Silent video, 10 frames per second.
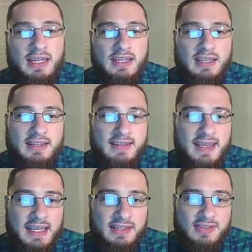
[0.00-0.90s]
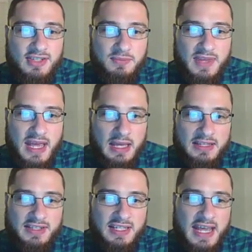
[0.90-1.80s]
and it contains
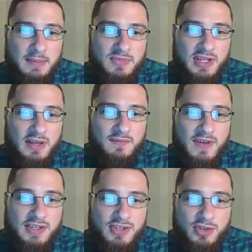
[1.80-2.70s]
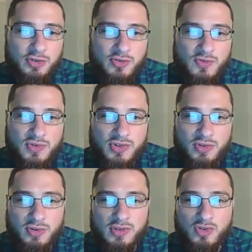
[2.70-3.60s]
synapt synaptic vesicles,
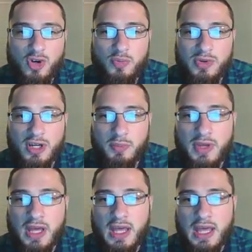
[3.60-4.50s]
which are going to open up